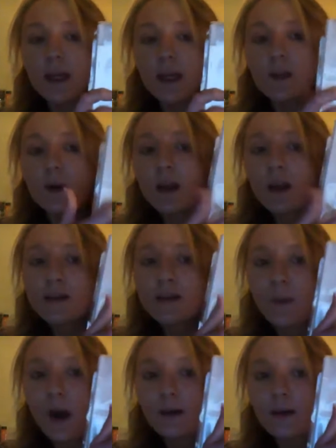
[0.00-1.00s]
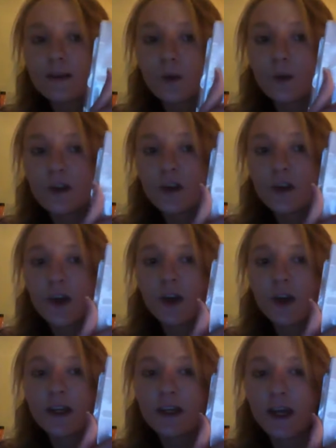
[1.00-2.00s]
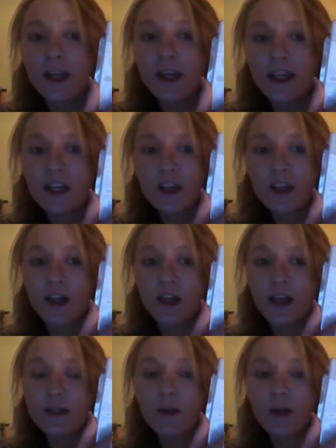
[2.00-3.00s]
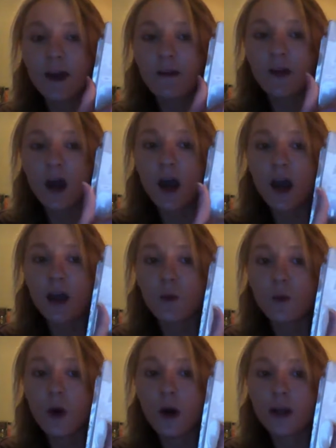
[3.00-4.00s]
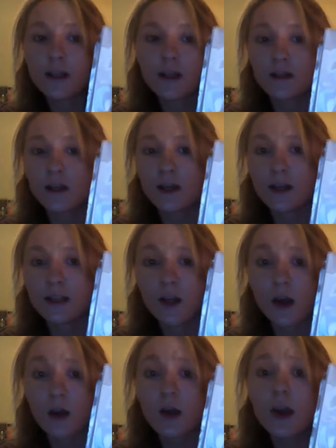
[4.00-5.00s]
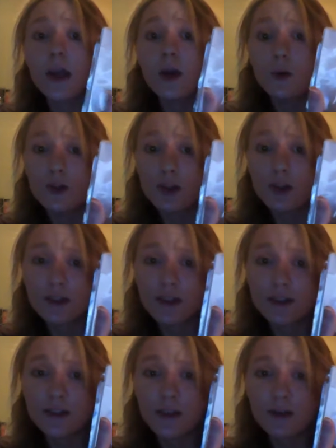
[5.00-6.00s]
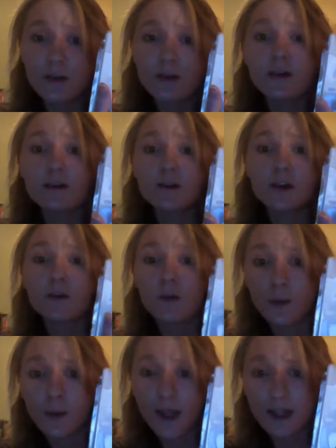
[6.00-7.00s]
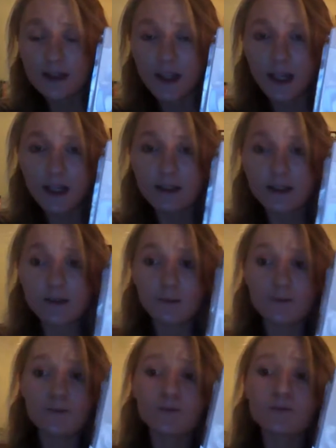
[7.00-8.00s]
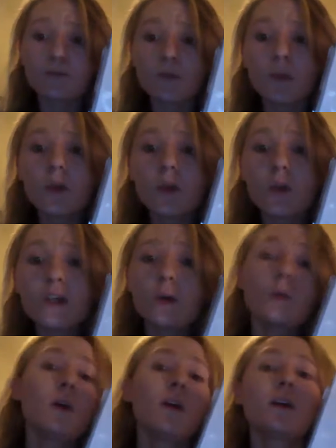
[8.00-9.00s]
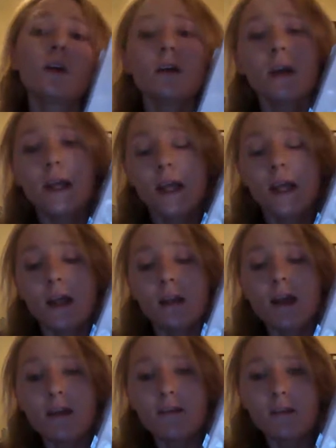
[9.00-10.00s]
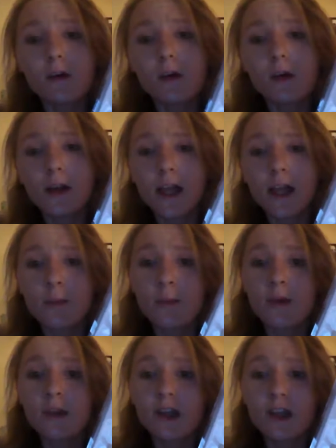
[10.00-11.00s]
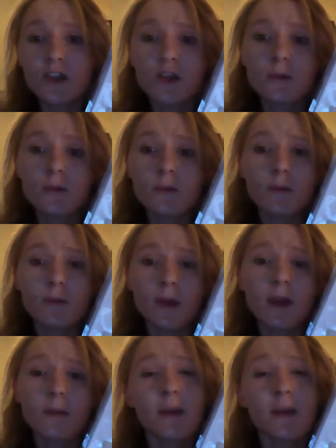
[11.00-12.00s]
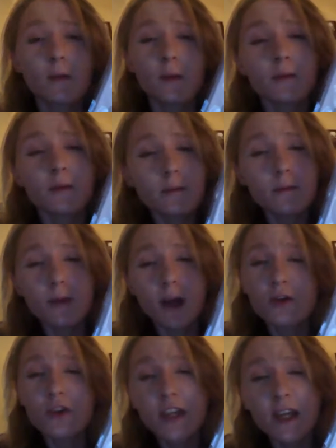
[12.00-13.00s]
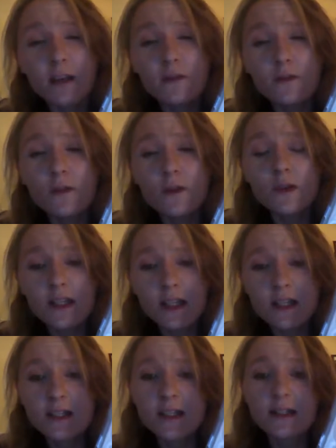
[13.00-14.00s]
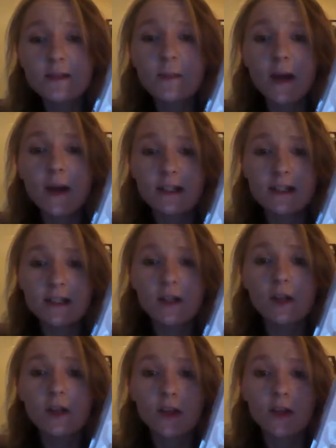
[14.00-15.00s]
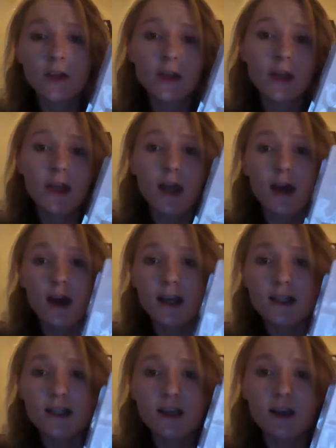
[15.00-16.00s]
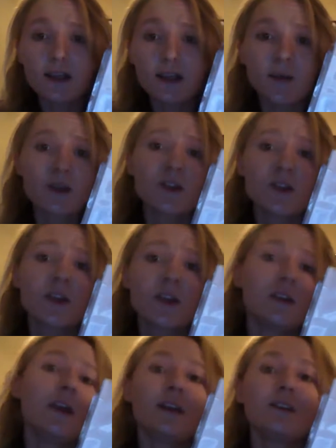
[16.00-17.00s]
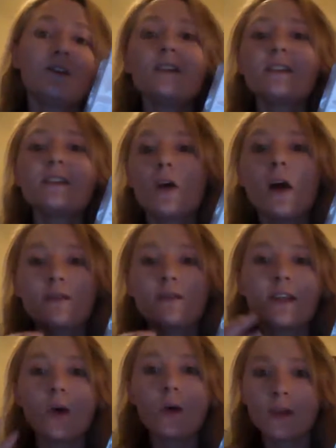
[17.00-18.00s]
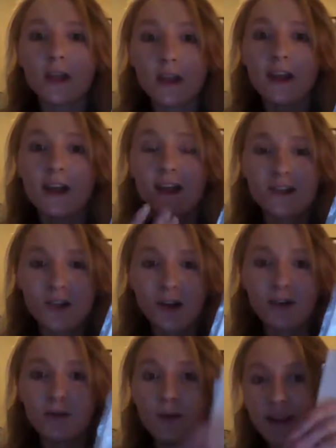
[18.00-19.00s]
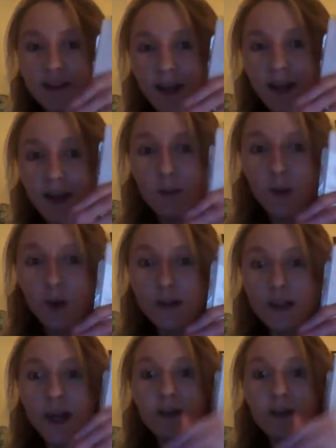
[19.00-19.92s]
So on this box, we're starting to kind of condition it. So I have the I want which is the signal of her forming a sentence. We don't know at her level or capability. She might not be able to understand the sentences, but it's still a good idea, especially because she's not obviously the only client I serve with these kind of boards.